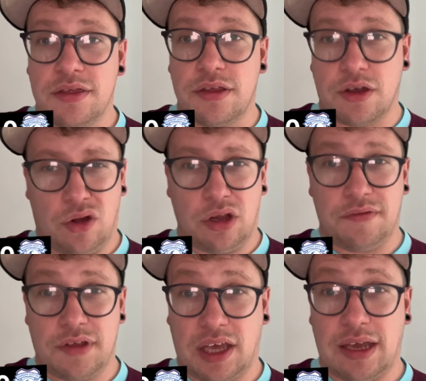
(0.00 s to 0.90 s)
the goal
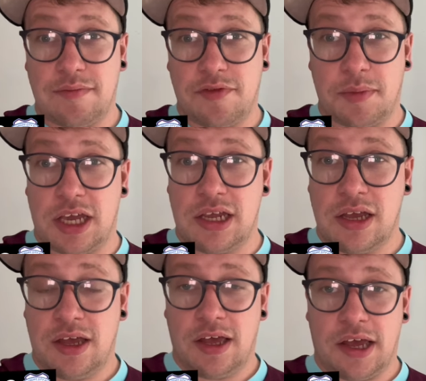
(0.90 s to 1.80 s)
of the game for me,
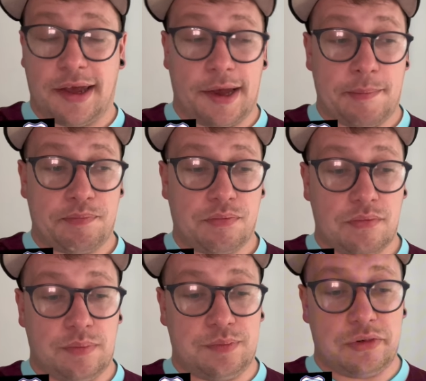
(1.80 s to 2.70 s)

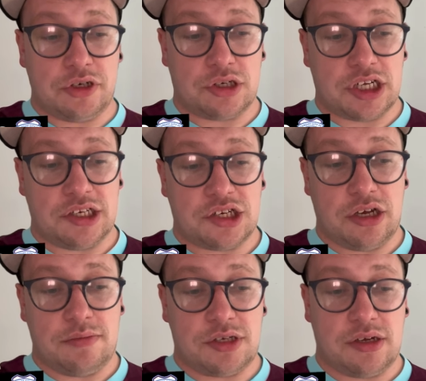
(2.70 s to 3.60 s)
just in
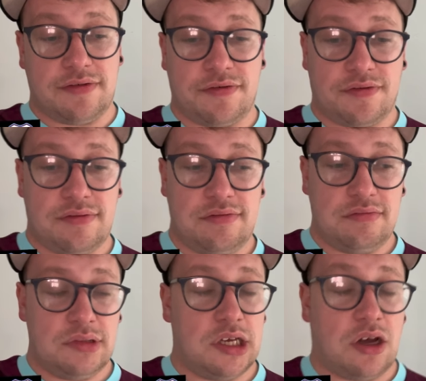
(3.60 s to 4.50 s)
terms of,
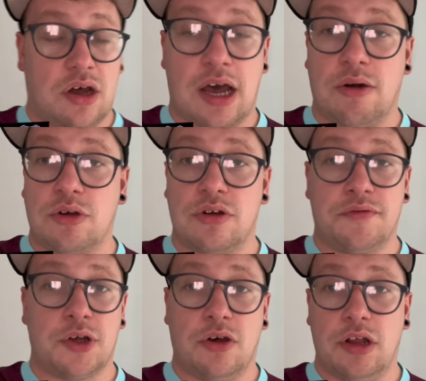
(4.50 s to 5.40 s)
you know, how good
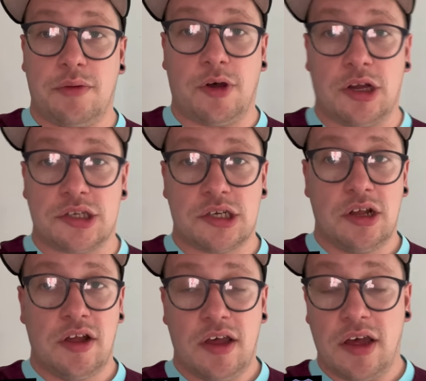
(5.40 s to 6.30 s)
of a goal it was
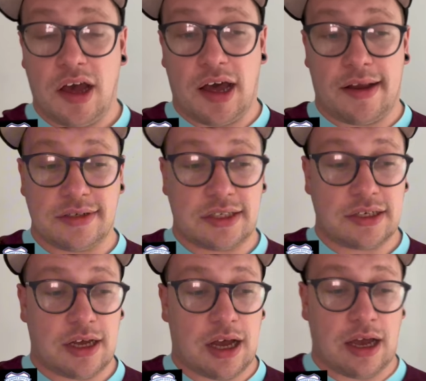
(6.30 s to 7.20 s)
and
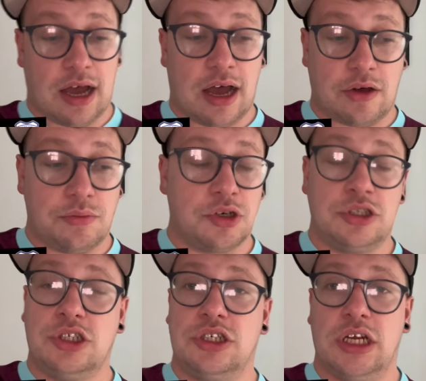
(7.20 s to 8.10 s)
how
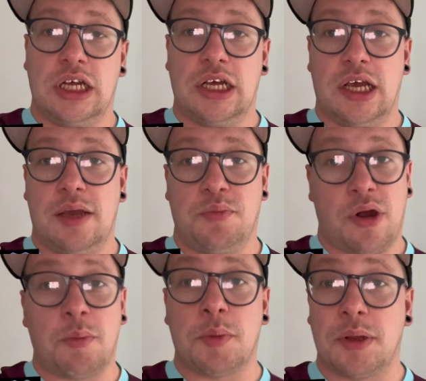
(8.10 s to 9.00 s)
much it
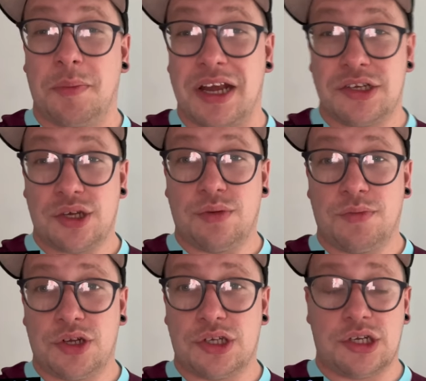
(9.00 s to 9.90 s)
probably meant to
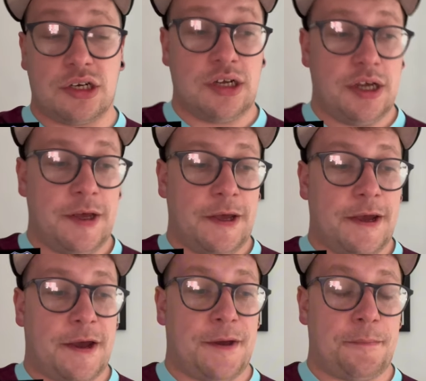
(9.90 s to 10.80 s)
Gudmundsson,
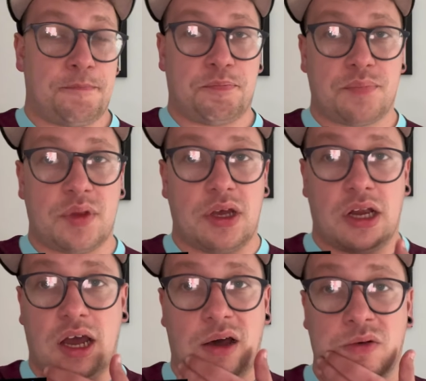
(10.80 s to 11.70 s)
and
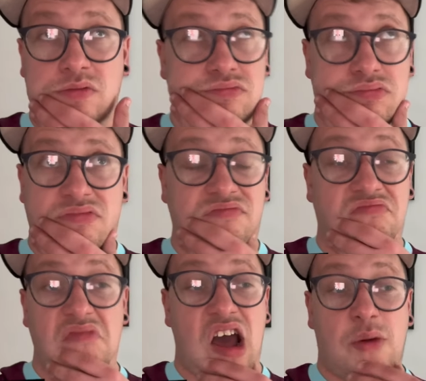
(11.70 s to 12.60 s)
how
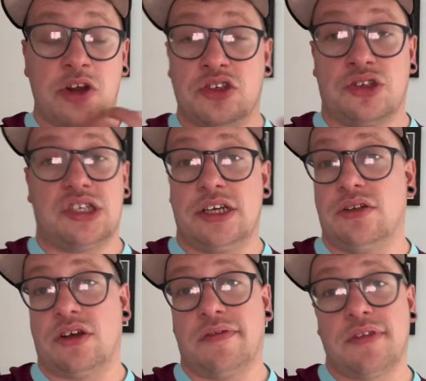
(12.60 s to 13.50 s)
it just
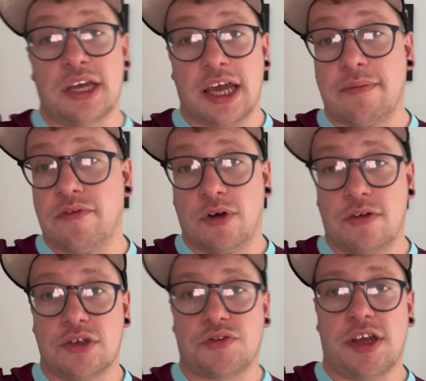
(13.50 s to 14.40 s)
sealed off the game
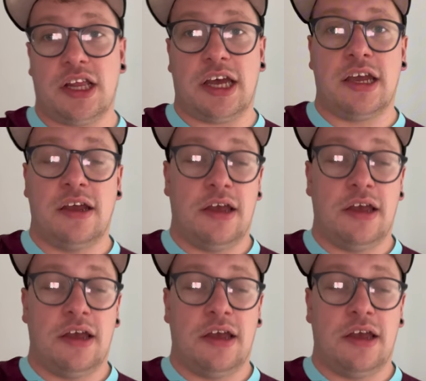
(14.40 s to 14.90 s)
for us, really.